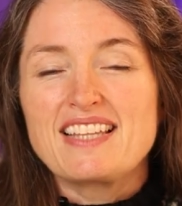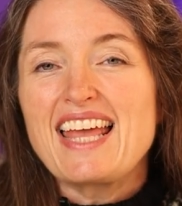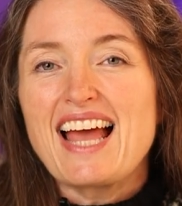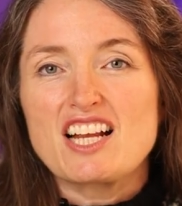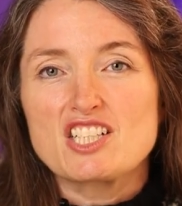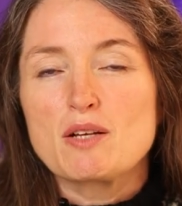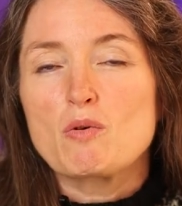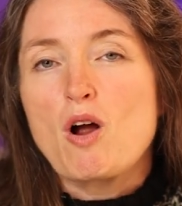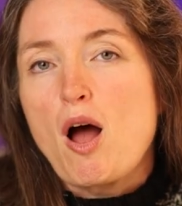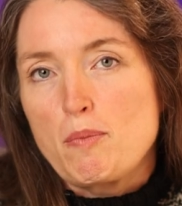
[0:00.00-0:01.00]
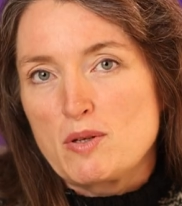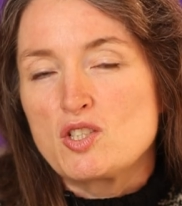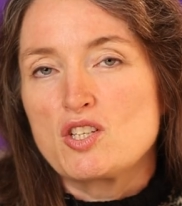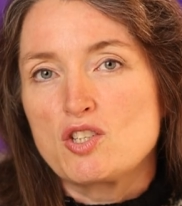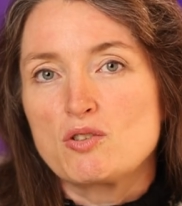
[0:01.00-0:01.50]
They actually were
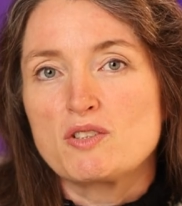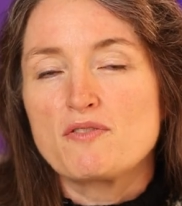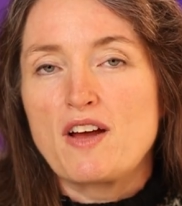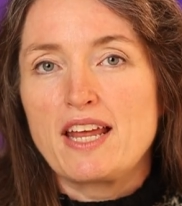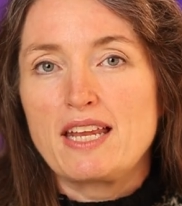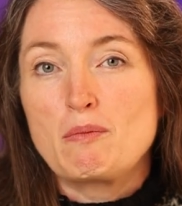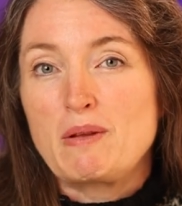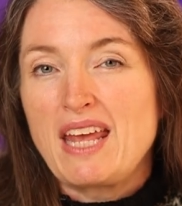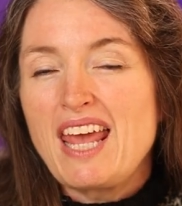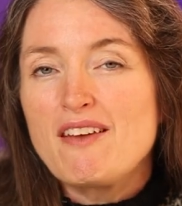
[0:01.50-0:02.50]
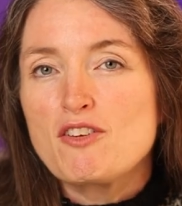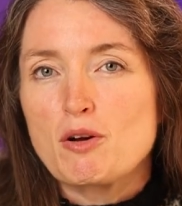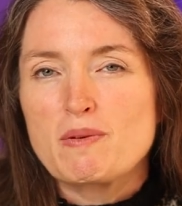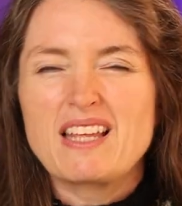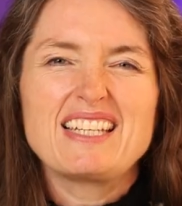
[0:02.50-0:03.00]
oppositional defiant in
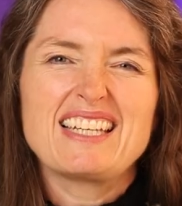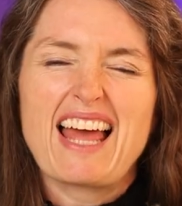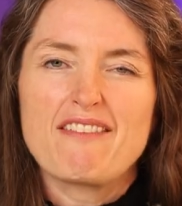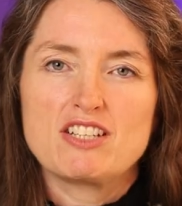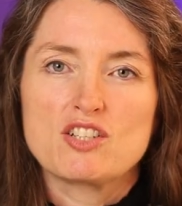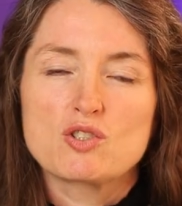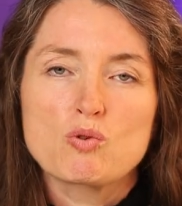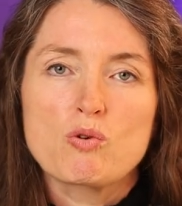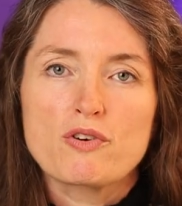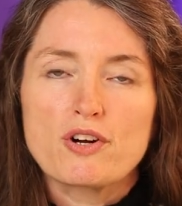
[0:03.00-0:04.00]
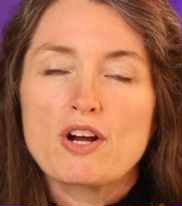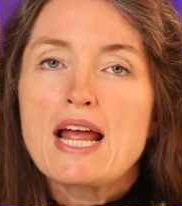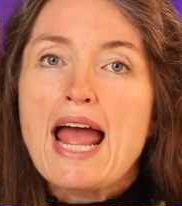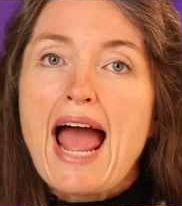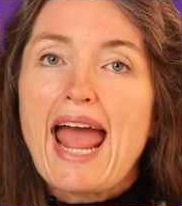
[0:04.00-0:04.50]
behavior, but they didn't have a disorder,
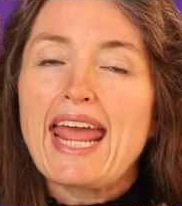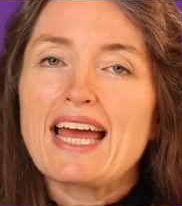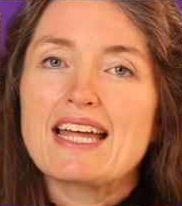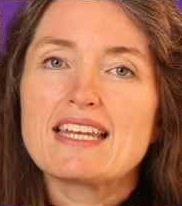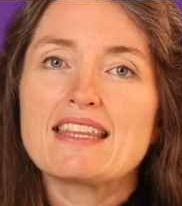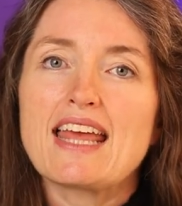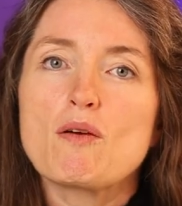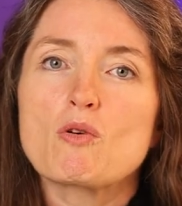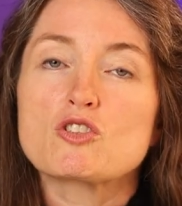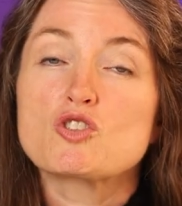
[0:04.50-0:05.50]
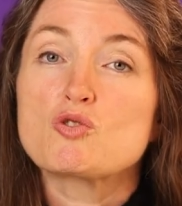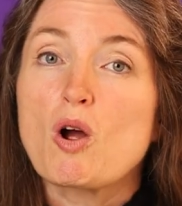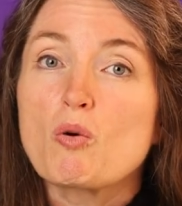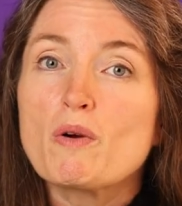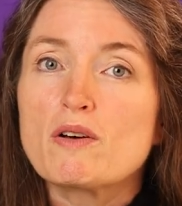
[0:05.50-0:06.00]
and they were
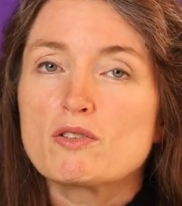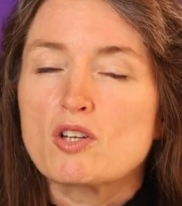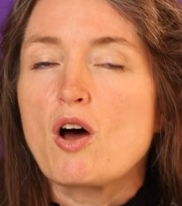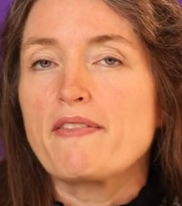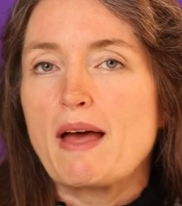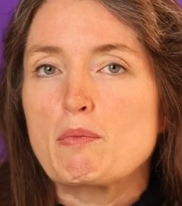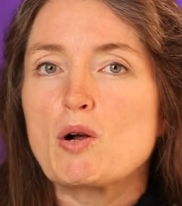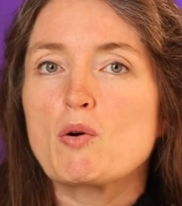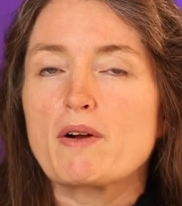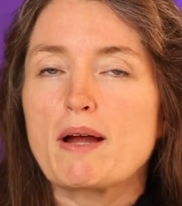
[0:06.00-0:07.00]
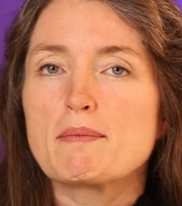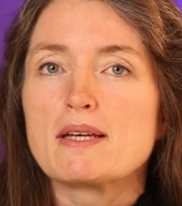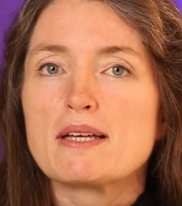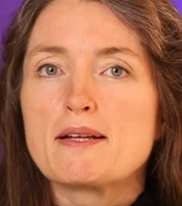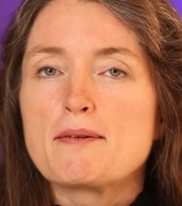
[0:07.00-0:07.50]
strong-willed on that program.
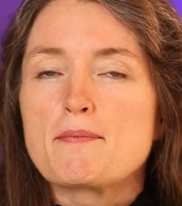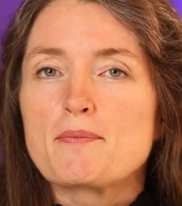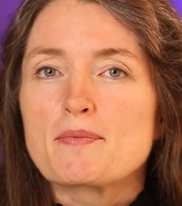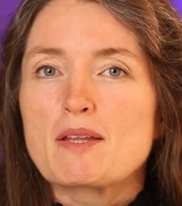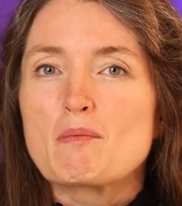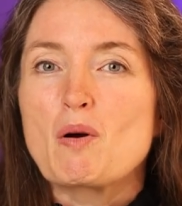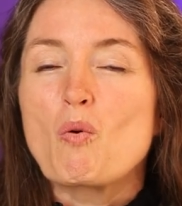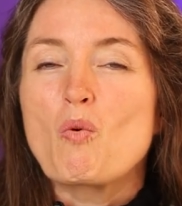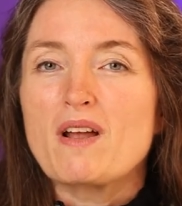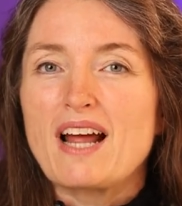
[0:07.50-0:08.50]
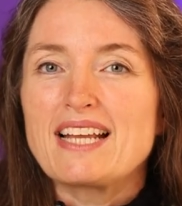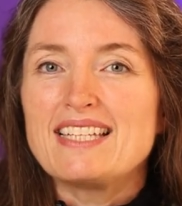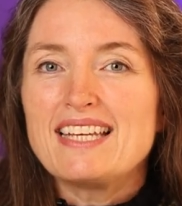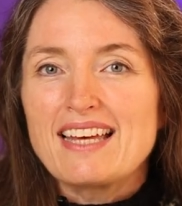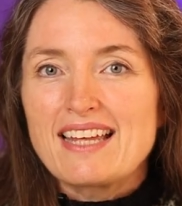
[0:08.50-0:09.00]
But what I
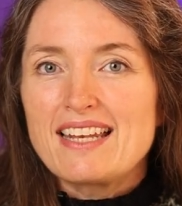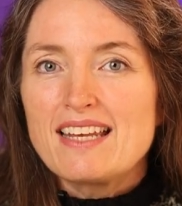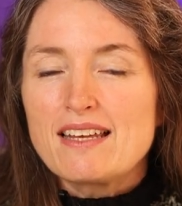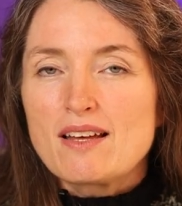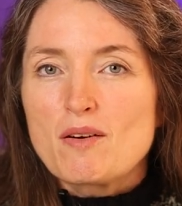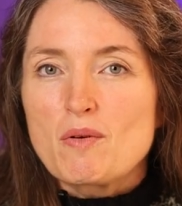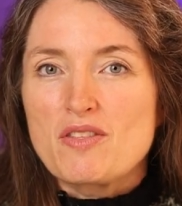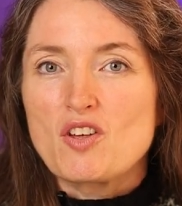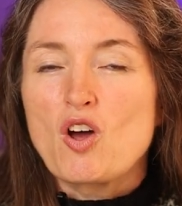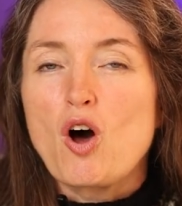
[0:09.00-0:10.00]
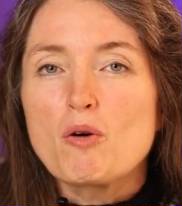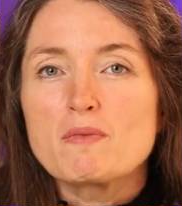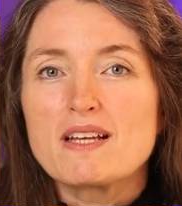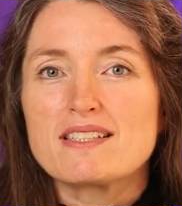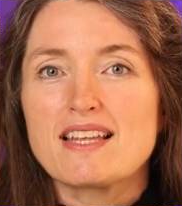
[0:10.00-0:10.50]
did with the
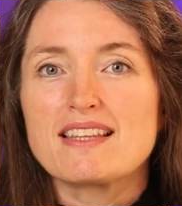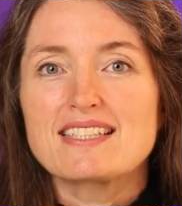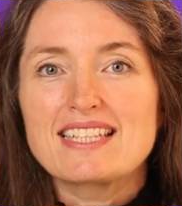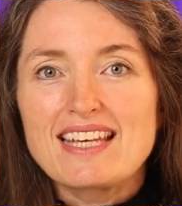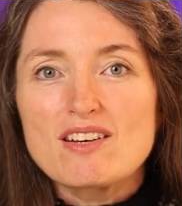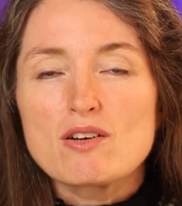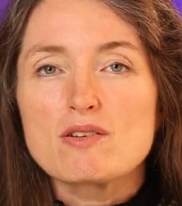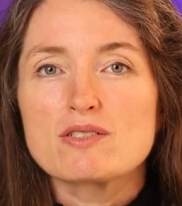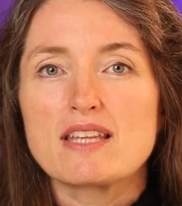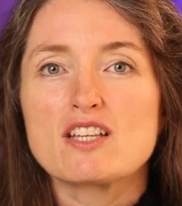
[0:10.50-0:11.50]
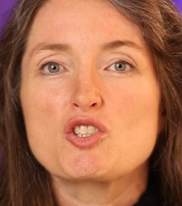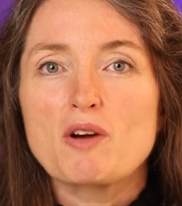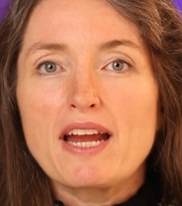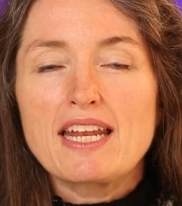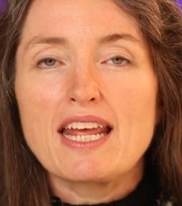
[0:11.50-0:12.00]
calmness and the skills and the
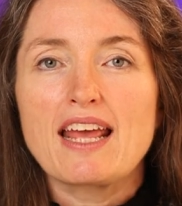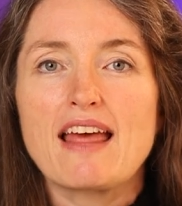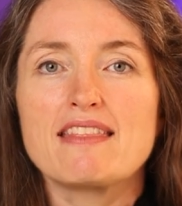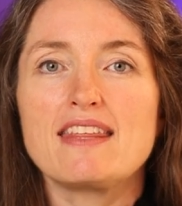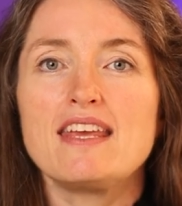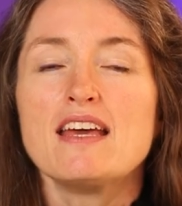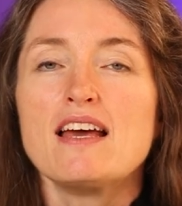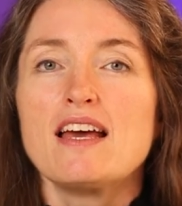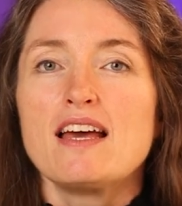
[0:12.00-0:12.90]
training and the